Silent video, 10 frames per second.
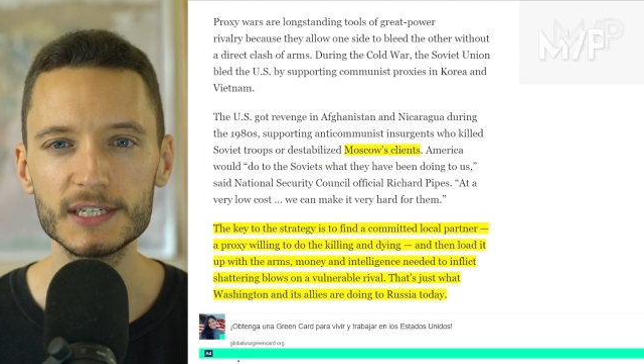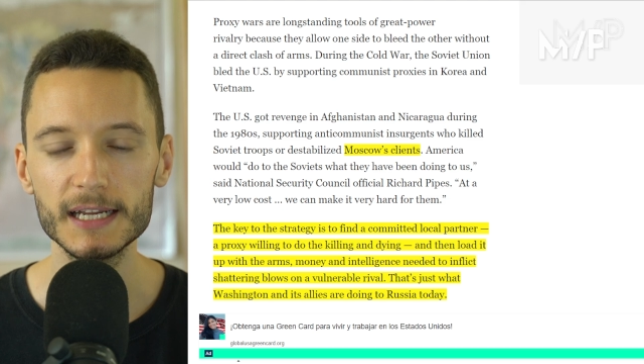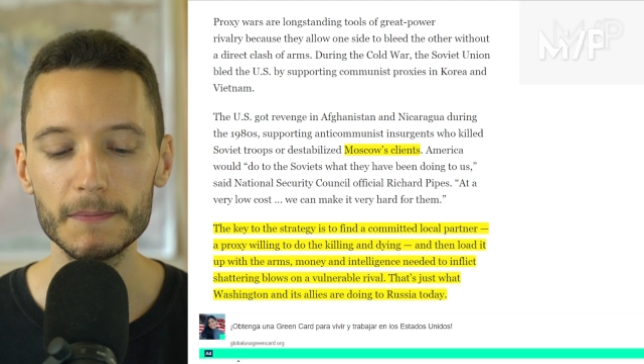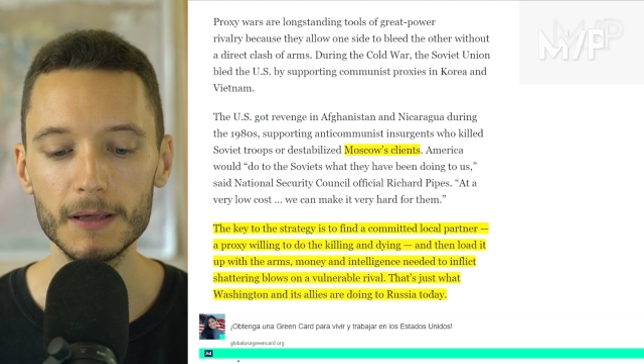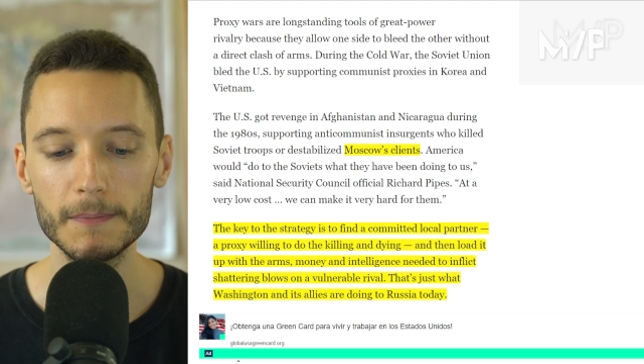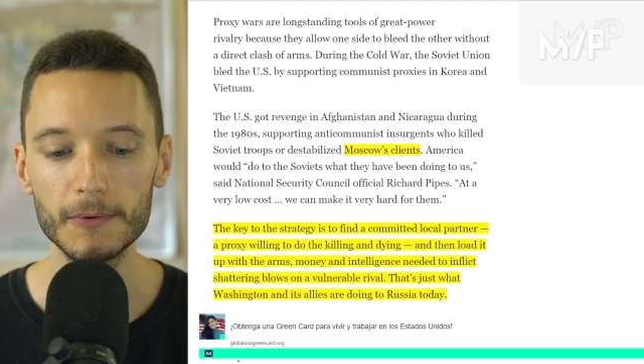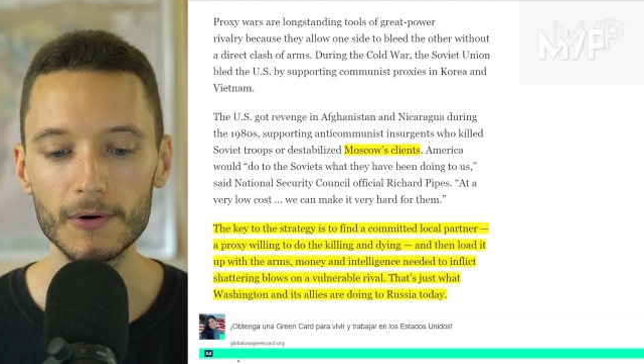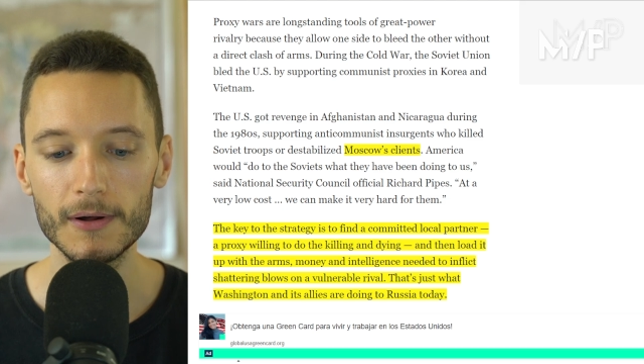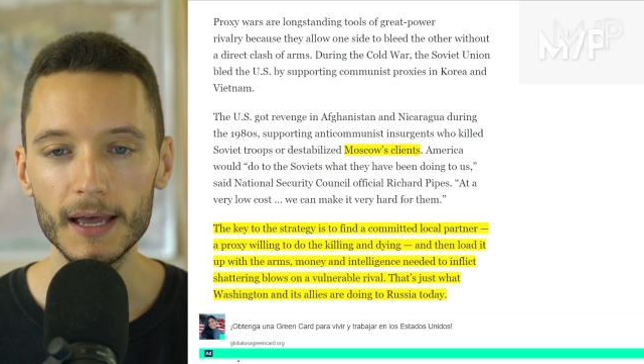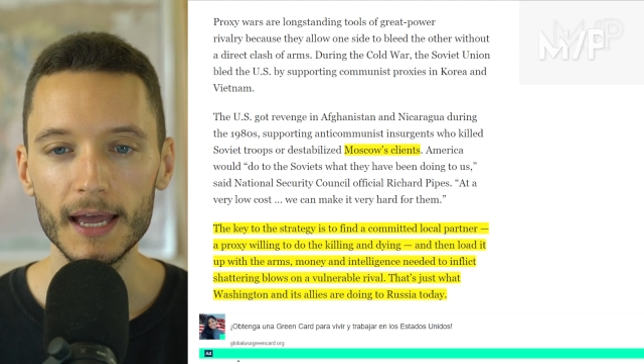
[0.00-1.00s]
to
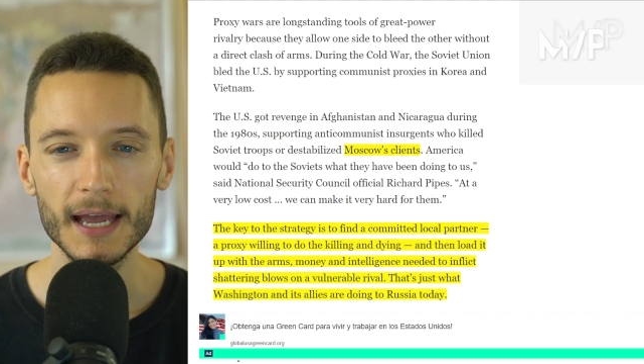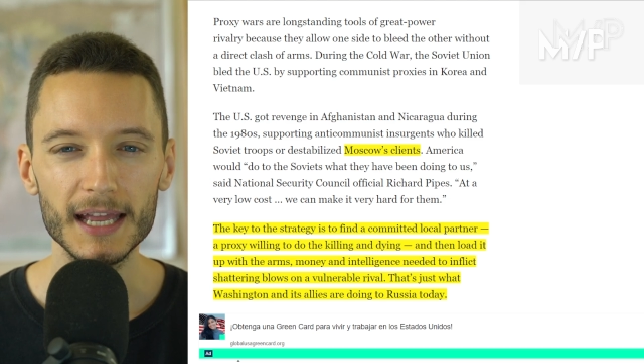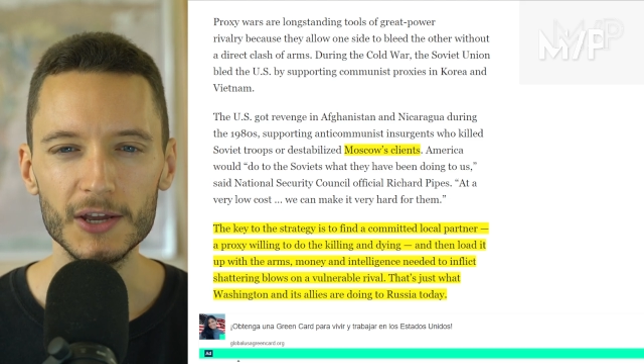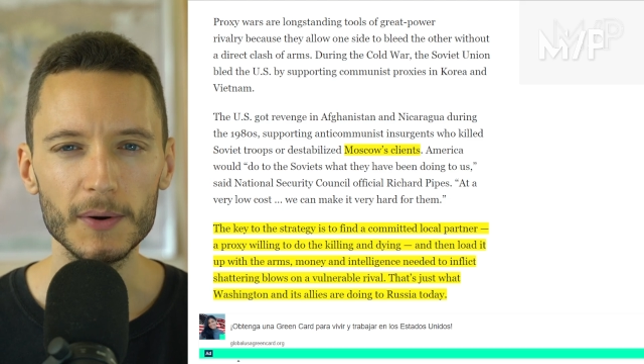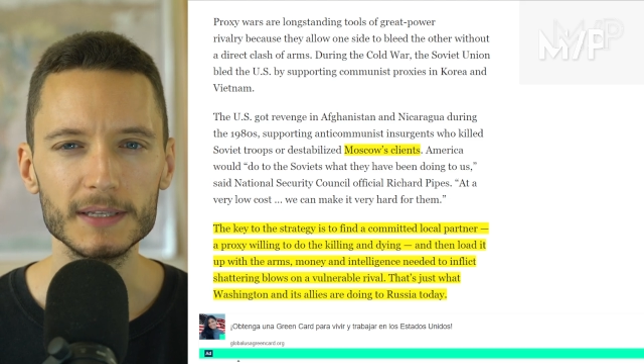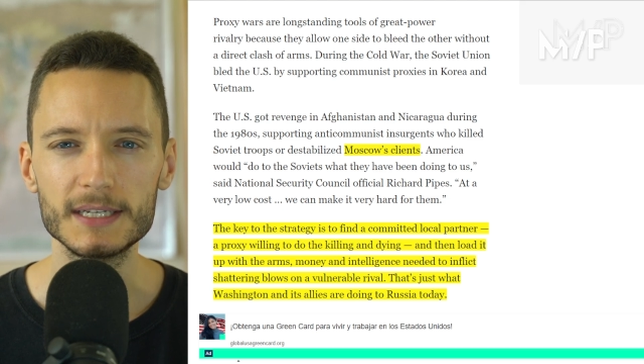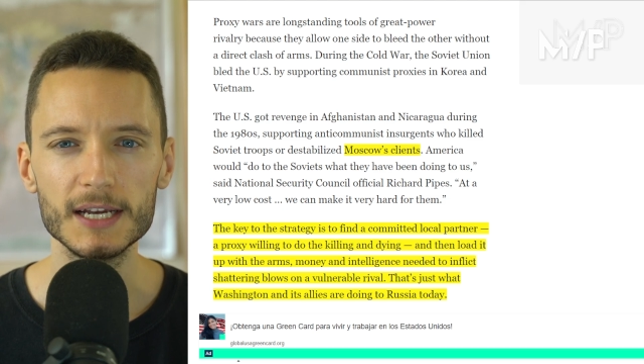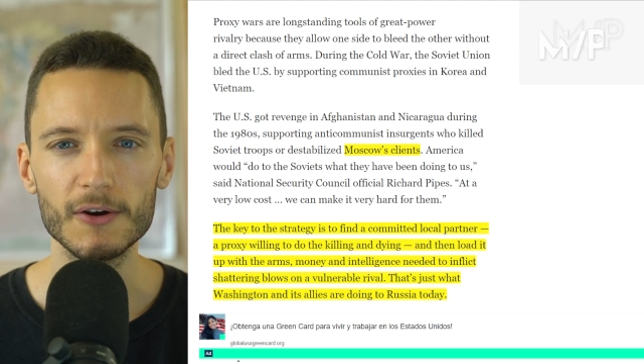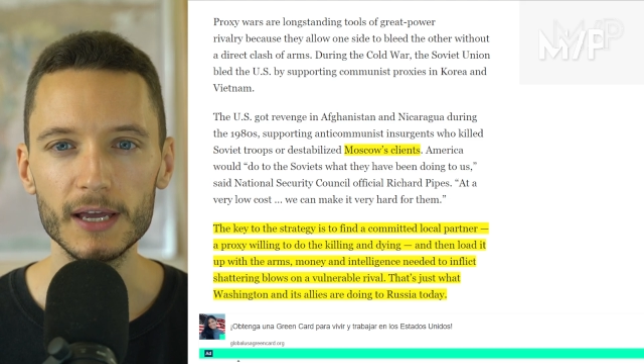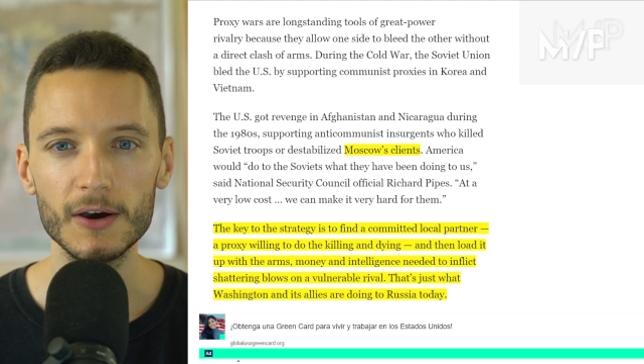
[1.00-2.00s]
people, in
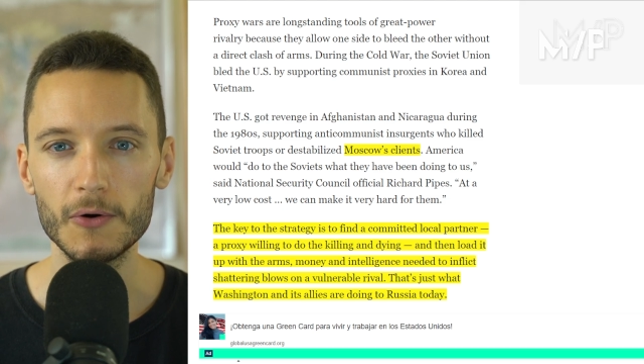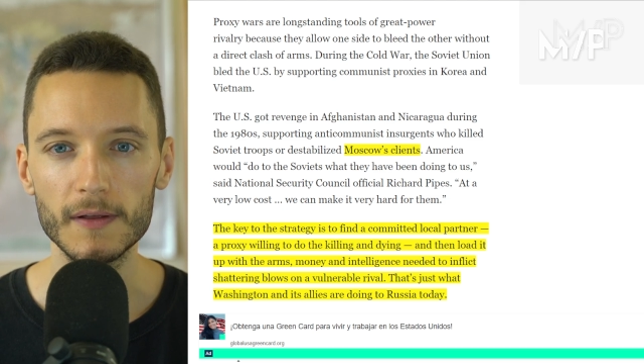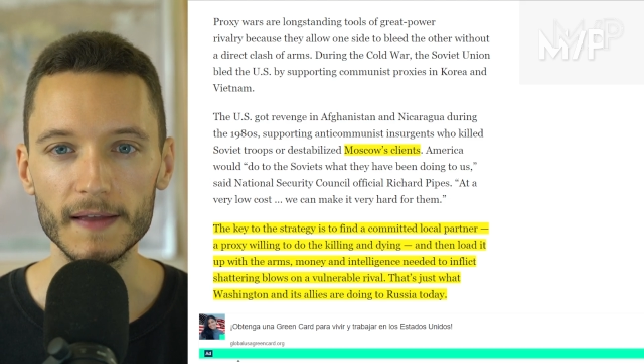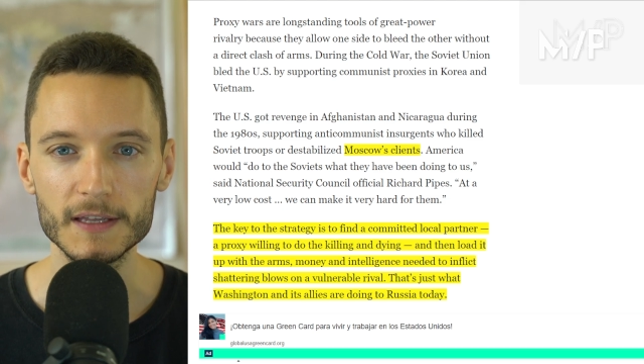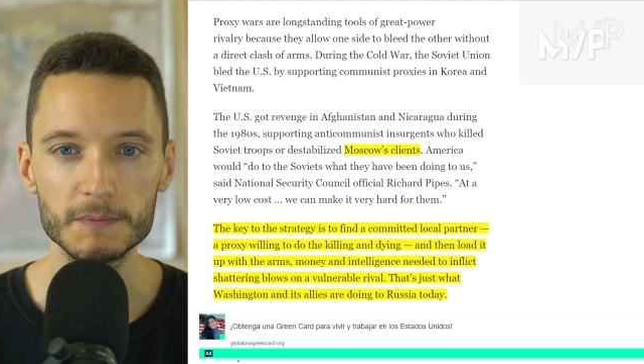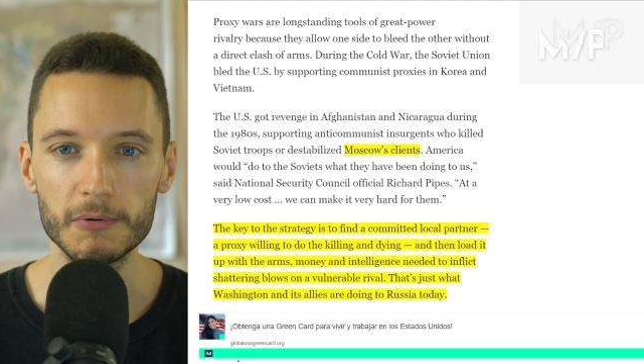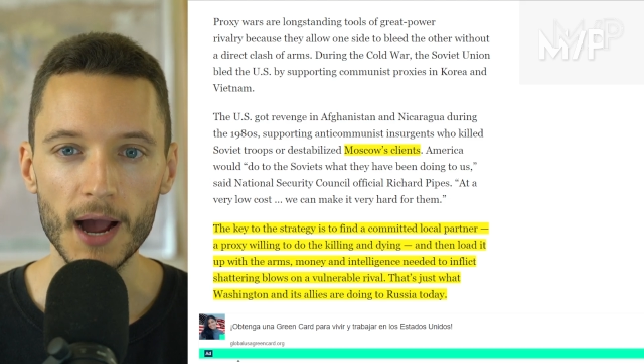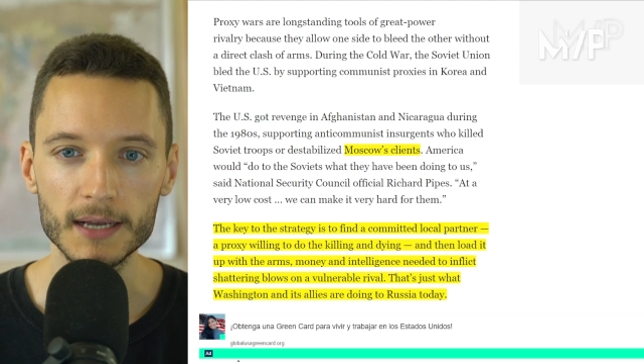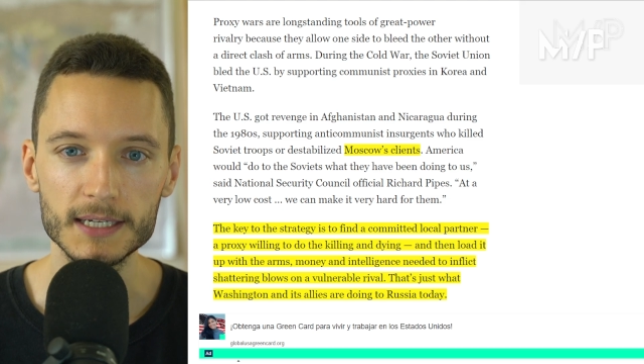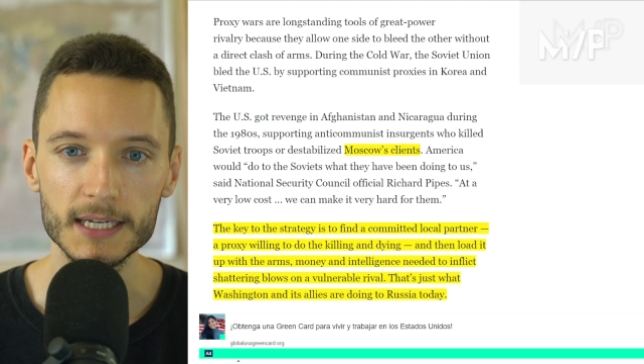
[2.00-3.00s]
Syria who are like these
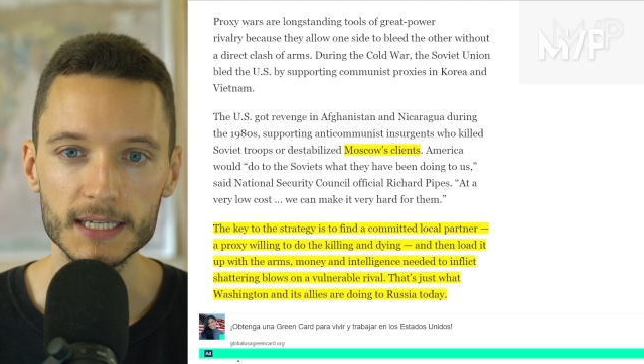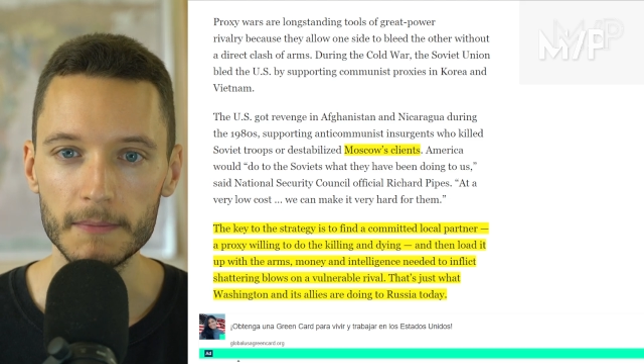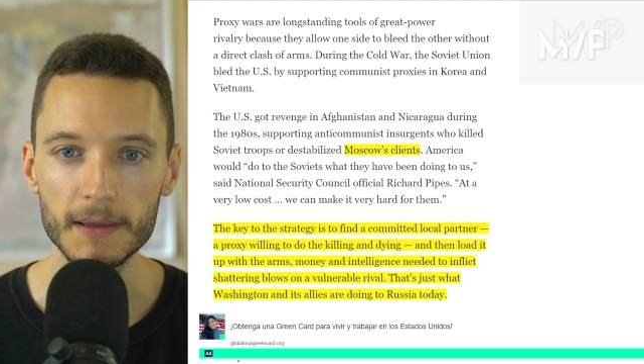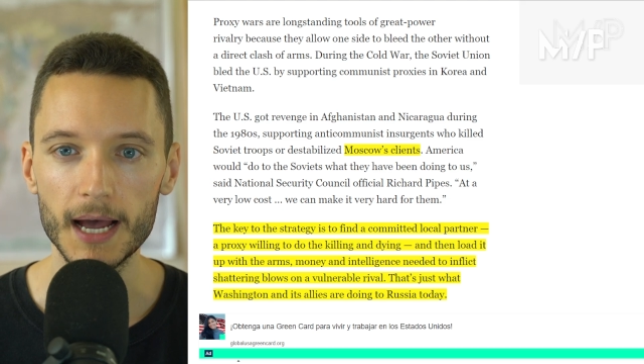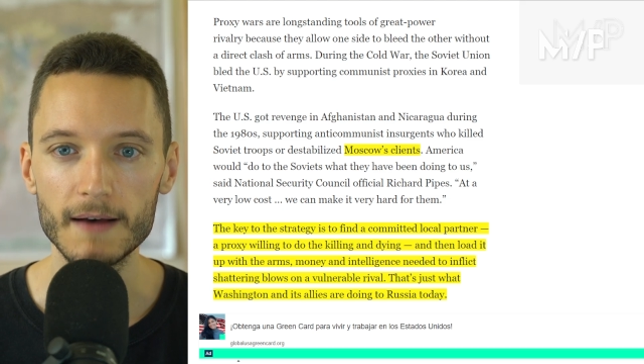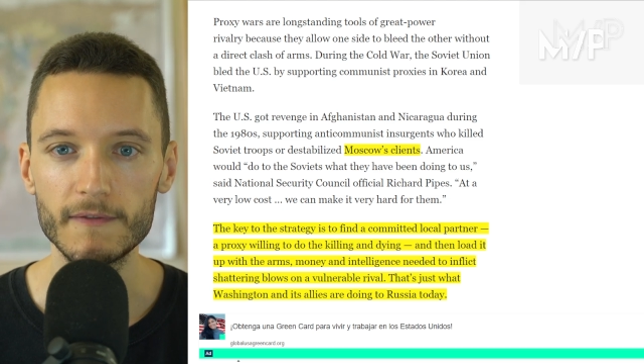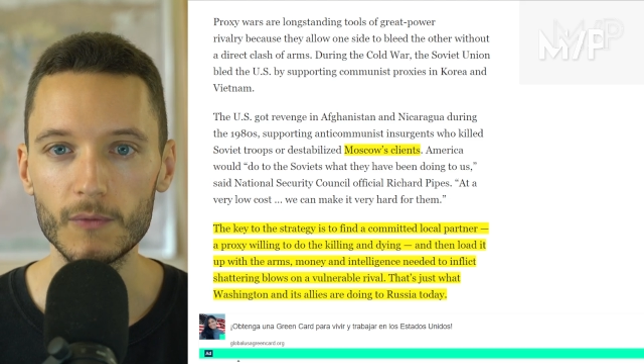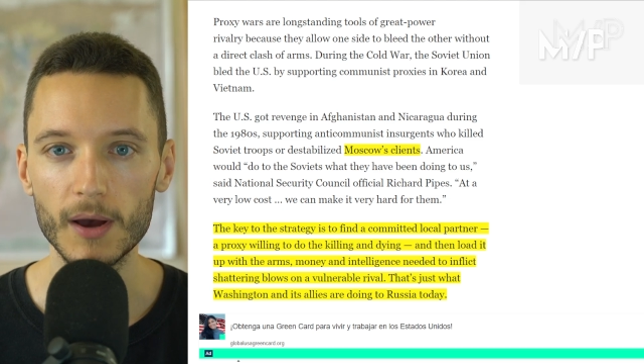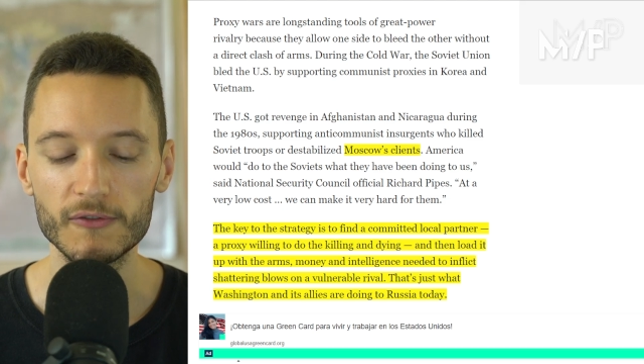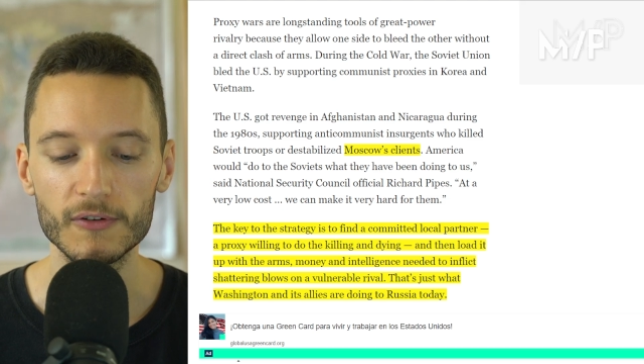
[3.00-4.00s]
proxies on behalf of
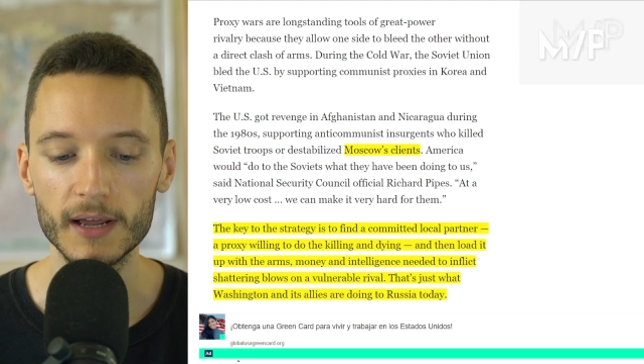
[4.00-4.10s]
Western